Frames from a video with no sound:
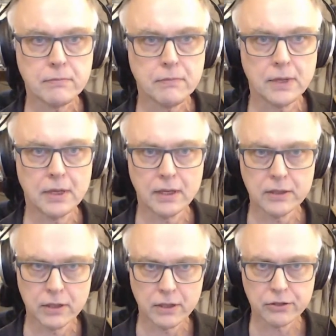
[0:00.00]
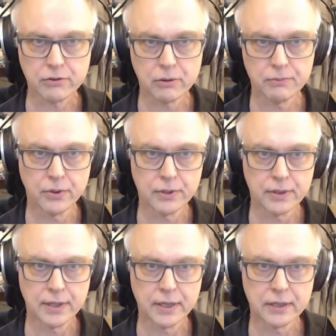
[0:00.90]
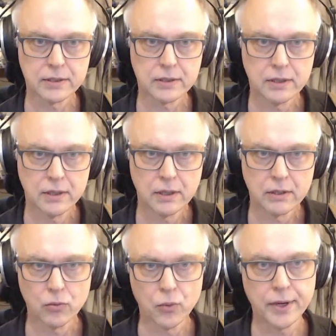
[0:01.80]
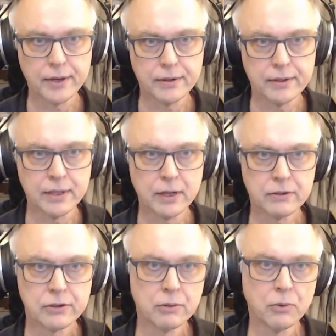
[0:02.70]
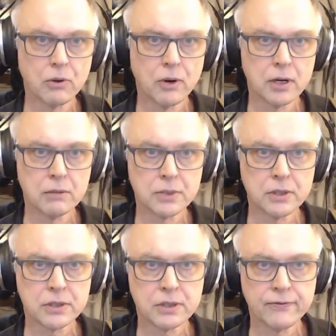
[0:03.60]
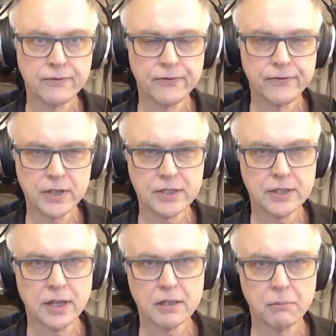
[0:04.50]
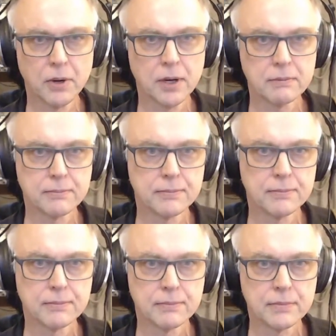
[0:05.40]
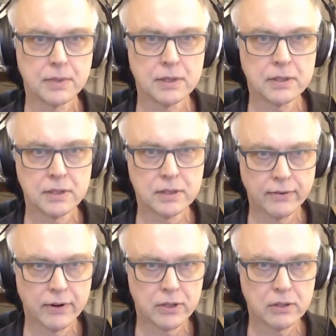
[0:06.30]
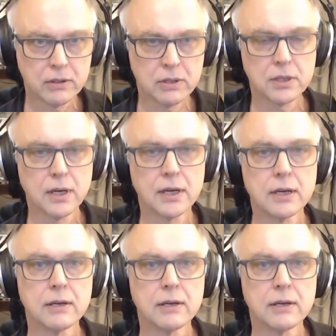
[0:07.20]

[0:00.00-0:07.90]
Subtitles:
There's another strong point, that is the way the tremolo arm is fixed at the bottom. It's a very good design.